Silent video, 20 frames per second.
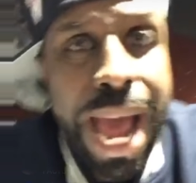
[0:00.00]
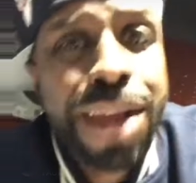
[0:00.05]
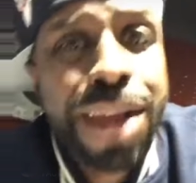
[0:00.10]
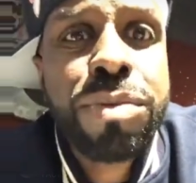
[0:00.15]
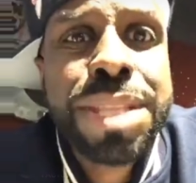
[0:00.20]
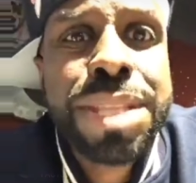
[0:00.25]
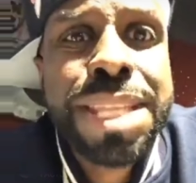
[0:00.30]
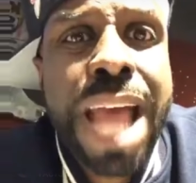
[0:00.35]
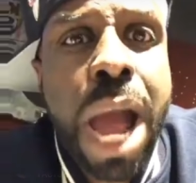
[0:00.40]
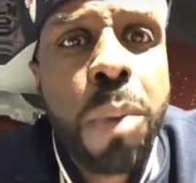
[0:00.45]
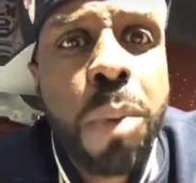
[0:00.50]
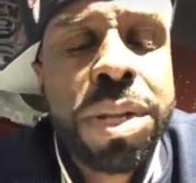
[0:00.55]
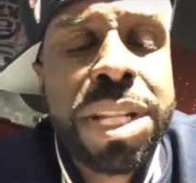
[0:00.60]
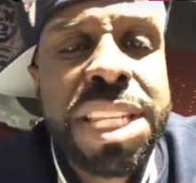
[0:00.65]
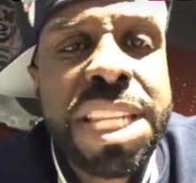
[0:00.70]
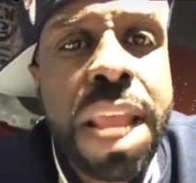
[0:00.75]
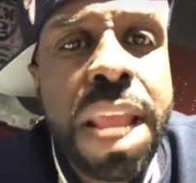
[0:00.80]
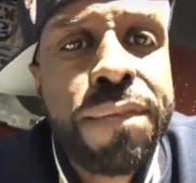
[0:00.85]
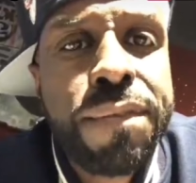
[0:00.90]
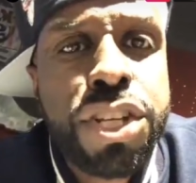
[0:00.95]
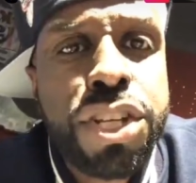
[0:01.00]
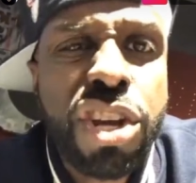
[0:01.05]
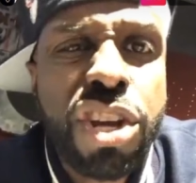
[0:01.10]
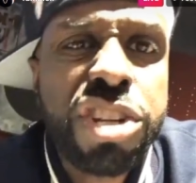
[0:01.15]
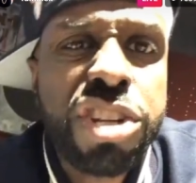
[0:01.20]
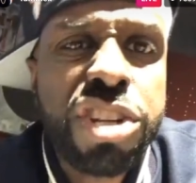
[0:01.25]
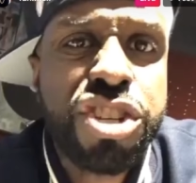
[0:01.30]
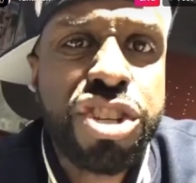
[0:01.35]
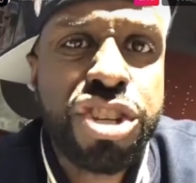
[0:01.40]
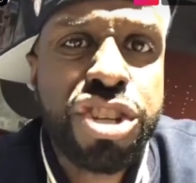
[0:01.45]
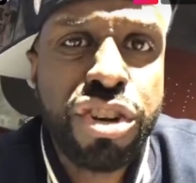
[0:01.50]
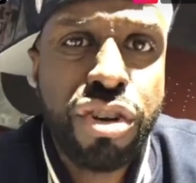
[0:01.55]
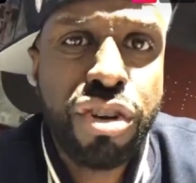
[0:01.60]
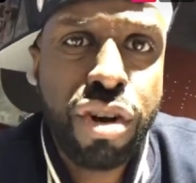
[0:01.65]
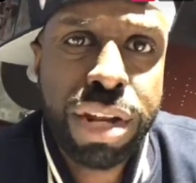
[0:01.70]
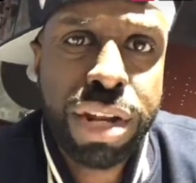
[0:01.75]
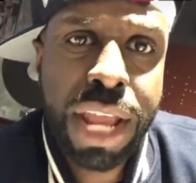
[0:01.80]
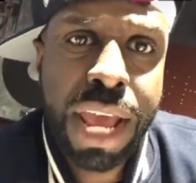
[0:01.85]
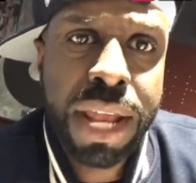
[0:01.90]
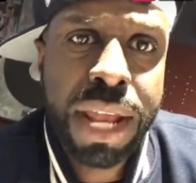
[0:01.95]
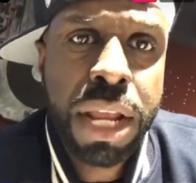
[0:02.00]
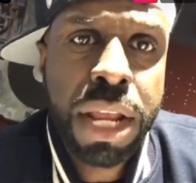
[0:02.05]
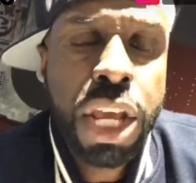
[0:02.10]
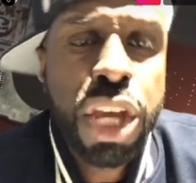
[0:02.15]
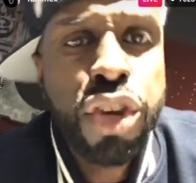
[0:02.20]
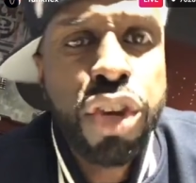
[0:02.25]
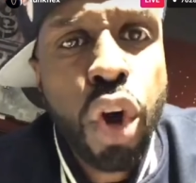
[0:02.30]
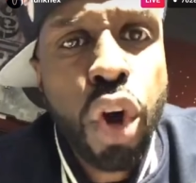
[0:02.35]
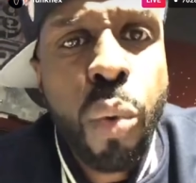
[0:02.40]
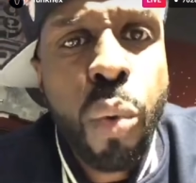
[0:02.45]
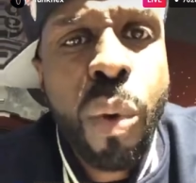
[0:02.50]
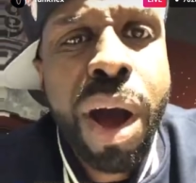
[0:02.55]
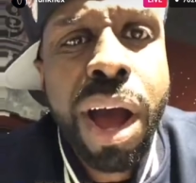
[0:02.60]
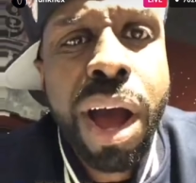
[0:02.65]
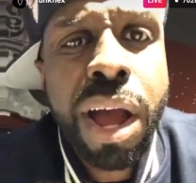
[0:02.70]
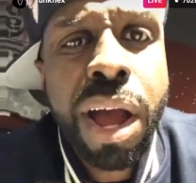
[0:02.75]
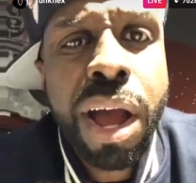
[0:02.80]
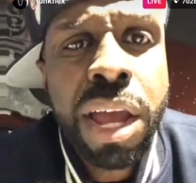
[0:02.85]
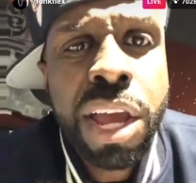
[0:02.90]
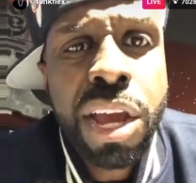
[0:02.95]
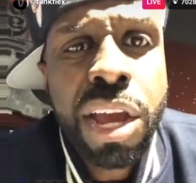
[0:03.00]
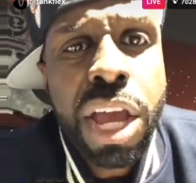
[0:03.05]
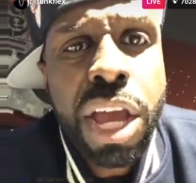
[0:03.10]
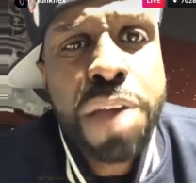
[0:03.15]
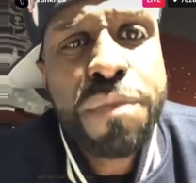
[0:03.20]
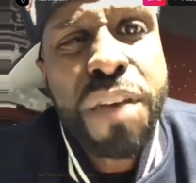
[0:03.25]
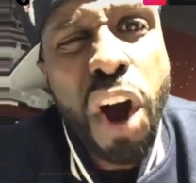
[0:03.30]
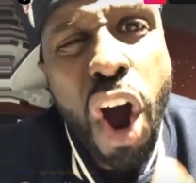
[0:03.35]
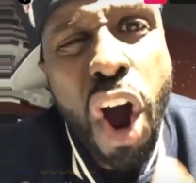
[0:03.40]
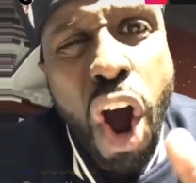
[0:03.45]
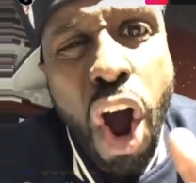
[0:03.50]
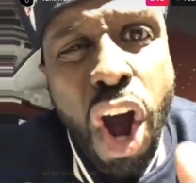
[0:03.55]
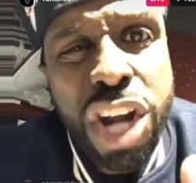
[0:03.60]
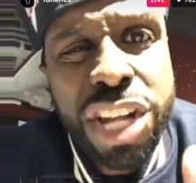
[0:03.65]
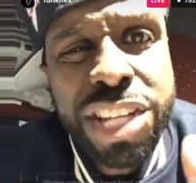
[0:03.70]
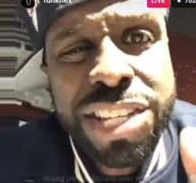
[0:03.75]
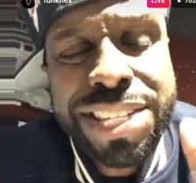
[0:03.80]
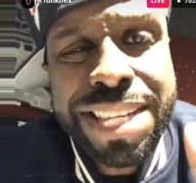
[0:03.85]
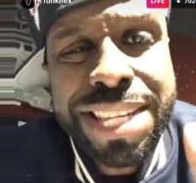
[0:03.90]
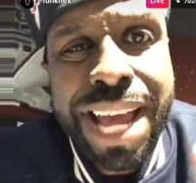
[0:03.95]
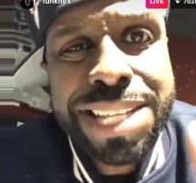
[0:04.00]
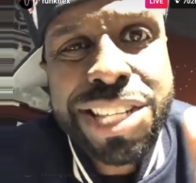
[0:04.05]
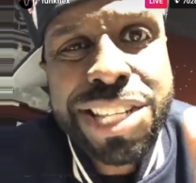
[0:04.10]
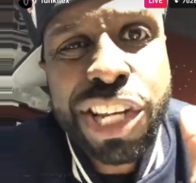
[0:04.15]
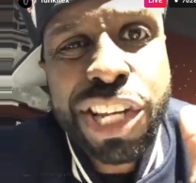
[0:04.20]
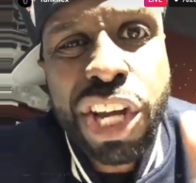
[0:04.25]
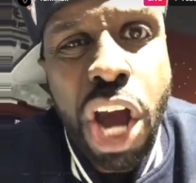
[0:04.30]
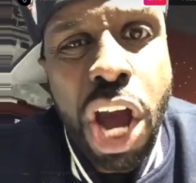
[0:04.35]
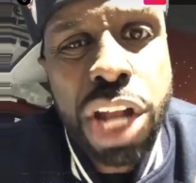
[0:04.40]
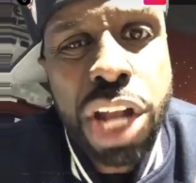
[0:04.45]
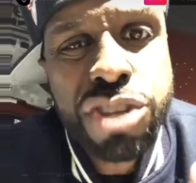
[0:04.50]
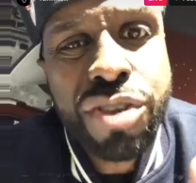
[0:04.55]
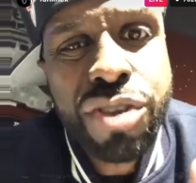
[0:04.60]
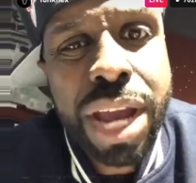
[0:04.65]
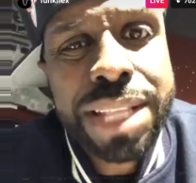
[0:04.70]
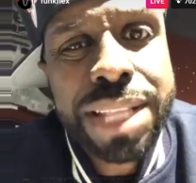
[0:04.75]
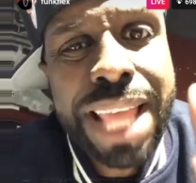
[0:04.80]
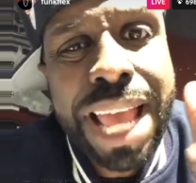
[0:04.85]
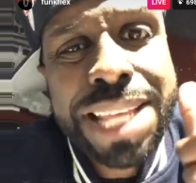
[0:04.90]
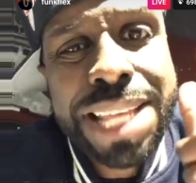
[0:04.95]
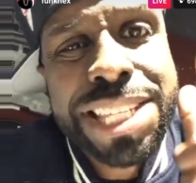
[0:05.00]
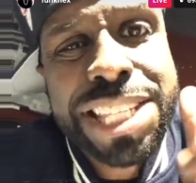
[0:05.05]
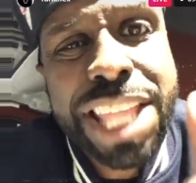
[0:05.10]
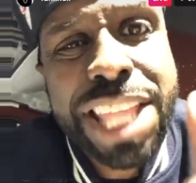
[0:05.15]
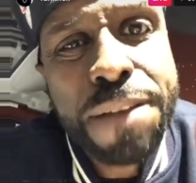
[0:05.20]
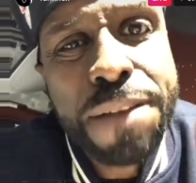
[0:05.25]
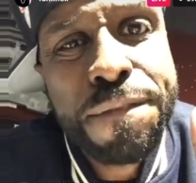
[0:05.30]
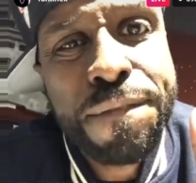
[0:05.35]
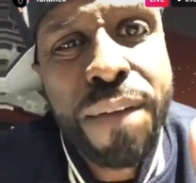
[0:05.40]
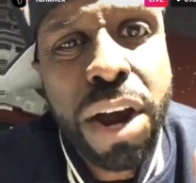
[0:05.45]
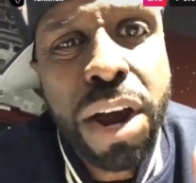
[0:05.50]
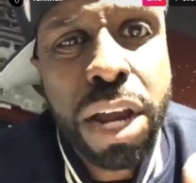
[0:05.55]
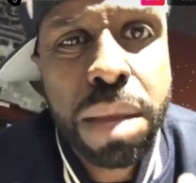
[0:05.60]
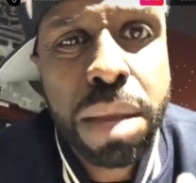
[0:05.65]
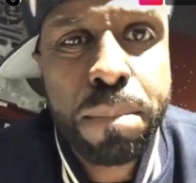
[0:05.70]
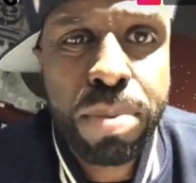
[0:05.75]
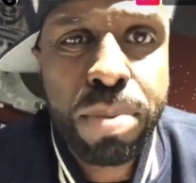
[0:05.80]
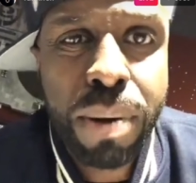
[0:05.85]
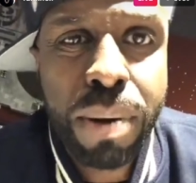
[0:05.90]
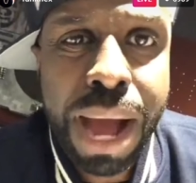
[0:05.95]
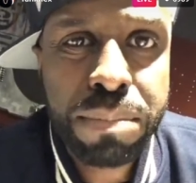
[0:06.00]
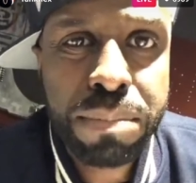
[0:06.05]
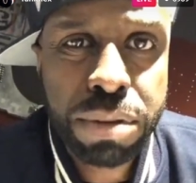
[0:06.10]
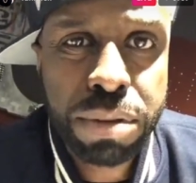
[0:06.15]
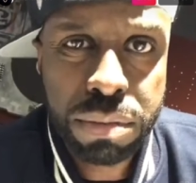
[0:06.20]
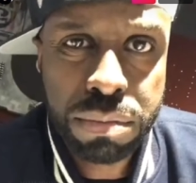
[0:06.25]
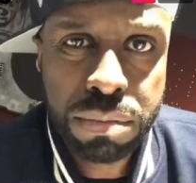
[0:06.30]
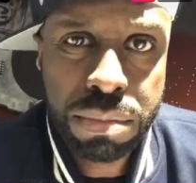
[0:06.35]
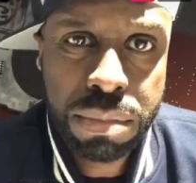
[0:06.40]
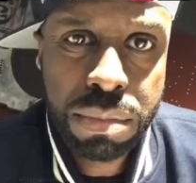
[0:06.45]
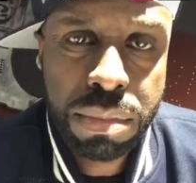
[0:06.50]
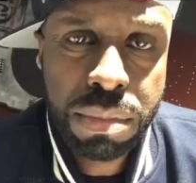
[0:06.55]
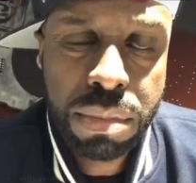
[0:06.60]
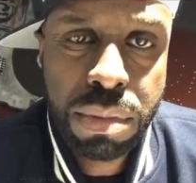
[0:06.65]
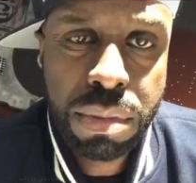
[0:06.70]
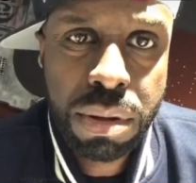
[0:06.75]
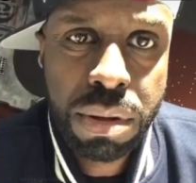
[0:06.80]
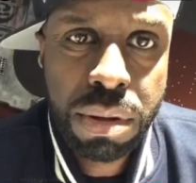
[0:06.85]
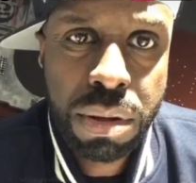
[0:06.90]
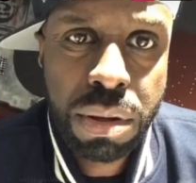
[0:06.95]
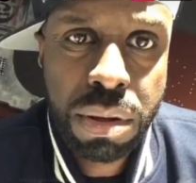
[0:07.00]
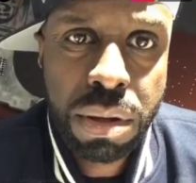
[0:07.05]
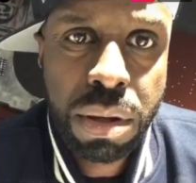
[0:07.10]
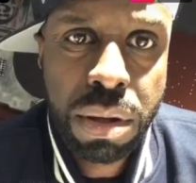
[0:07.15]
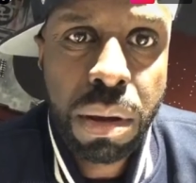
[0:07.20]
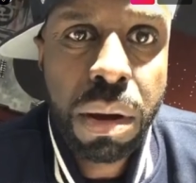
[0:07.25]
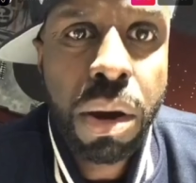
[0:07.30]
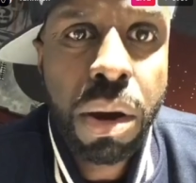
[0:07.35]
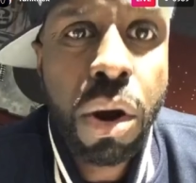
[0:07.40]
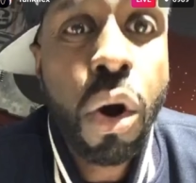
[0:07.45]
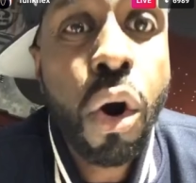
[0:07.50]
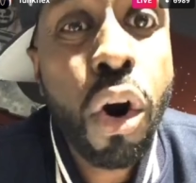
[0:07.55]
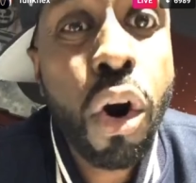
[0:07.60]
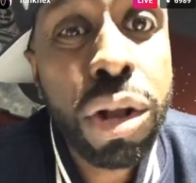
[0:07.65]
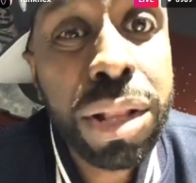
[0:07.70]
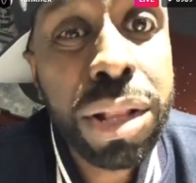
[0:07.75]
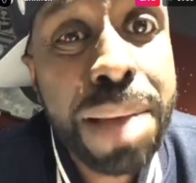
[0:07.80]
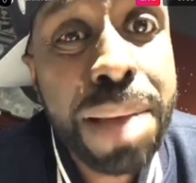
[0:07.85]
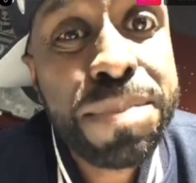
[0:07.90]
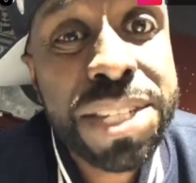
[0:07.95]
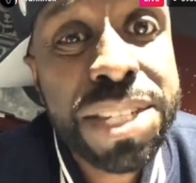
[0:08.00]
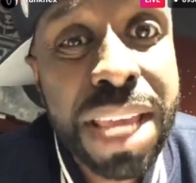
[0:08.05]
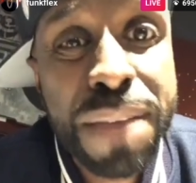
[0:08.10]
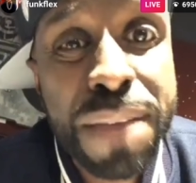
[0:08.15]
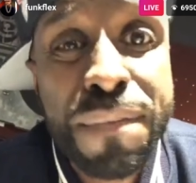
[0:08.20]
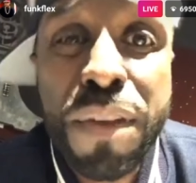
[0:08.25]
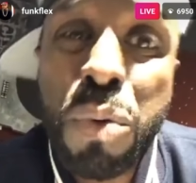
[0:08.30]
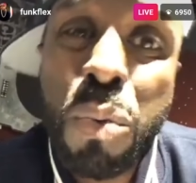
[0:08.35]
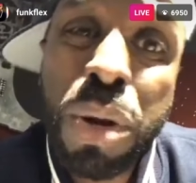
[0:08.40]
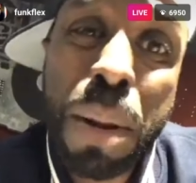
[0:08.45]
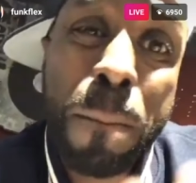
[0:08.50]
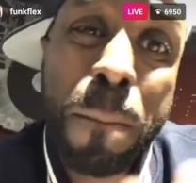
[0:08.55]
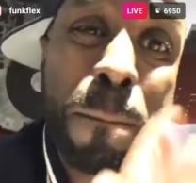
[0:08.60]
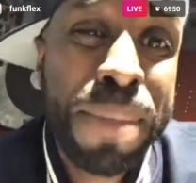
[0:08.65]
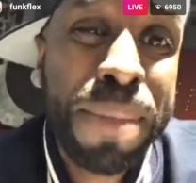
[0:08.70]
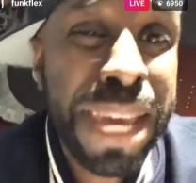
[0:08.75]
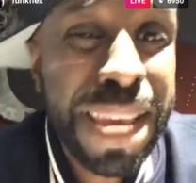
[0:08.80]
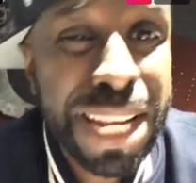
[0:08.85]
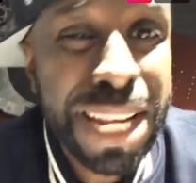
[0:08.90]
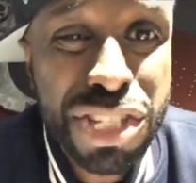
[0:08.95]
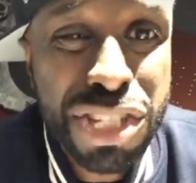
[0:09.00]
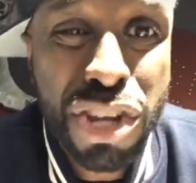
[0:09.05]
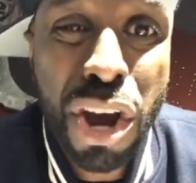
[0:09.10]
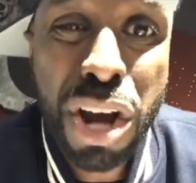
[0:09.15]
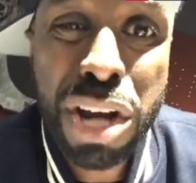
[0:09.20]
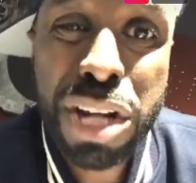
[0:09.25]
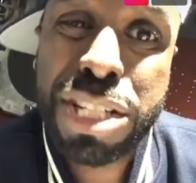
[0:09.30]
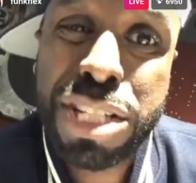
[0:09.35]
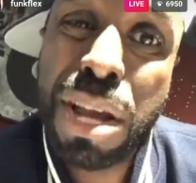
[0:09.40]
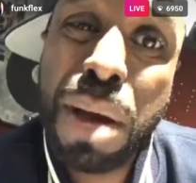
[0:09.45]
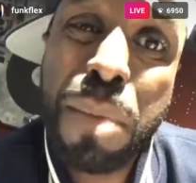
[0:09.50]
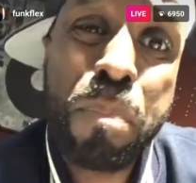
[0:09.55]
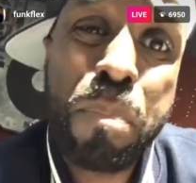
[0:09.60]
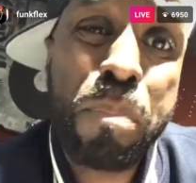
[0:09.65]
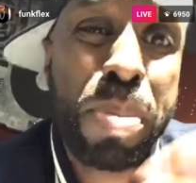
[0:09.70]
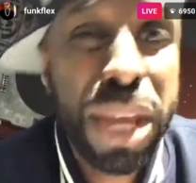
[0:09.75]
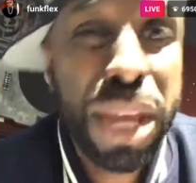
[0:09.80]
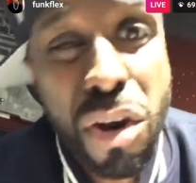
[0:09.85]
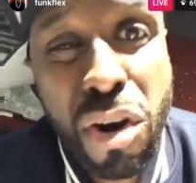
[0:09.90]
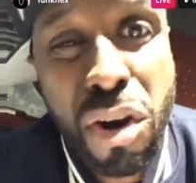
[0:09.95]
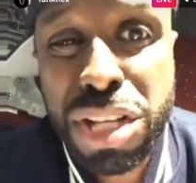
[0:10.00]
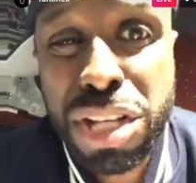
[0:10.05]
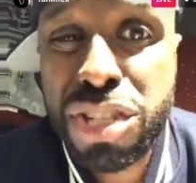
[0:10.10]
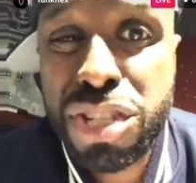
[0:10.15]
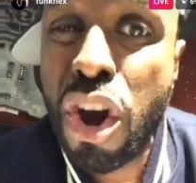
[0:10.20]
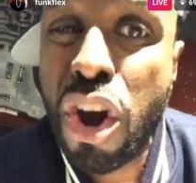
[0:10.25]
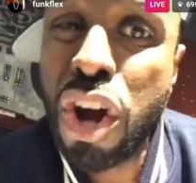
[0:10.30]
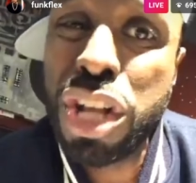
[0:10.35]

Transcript: I would never judge Suge on that. You know why? If an artist signs the contract, that's their fucking problem. All I'm saying, if he want to beat his artist up, pee on his